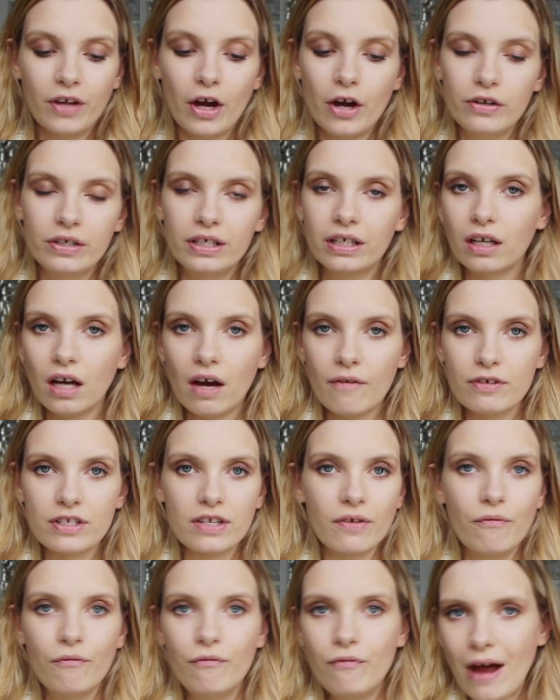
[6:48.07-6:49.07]
only
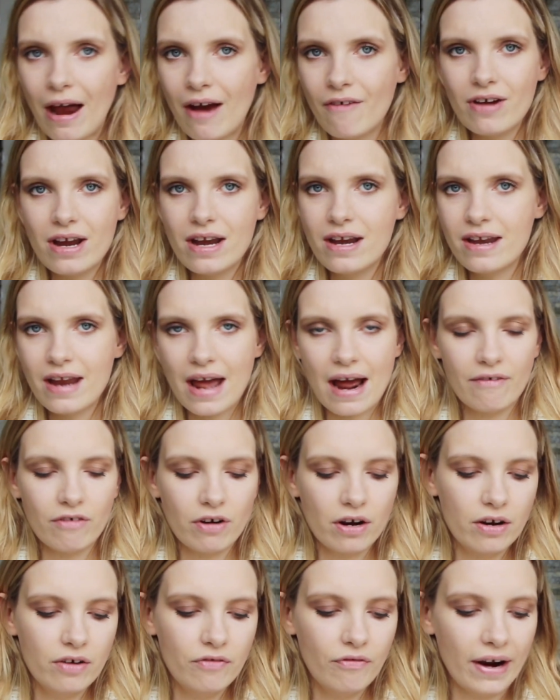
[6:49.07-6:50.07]
covers a very
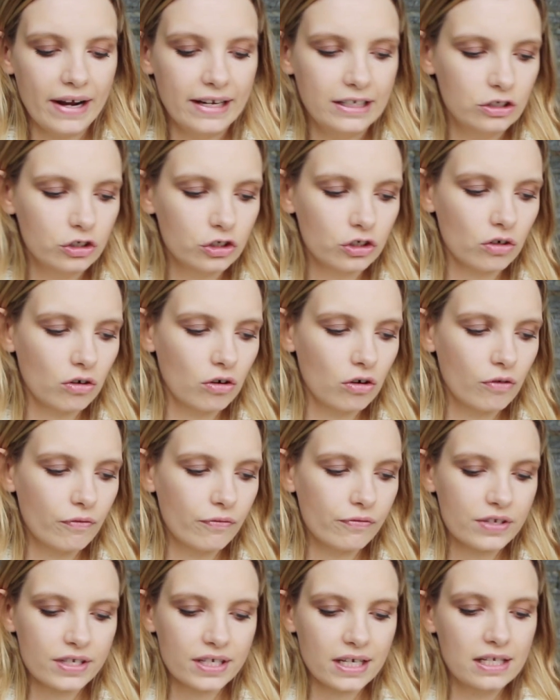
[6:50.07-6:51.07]
narrow range
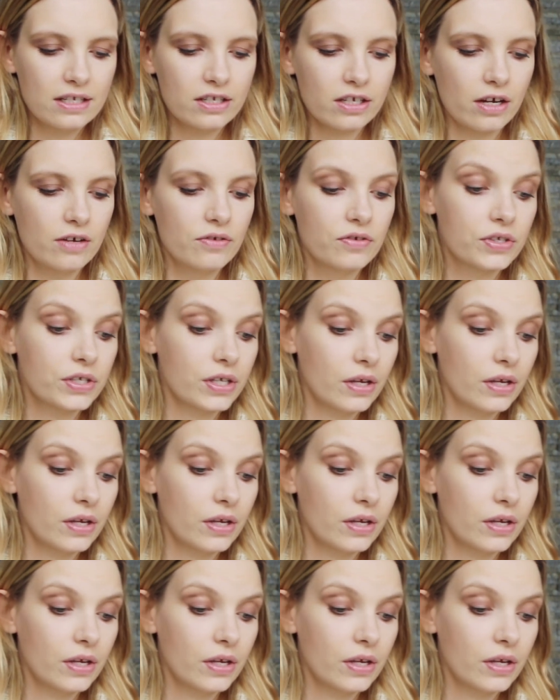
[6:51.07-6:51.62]
of skin tones,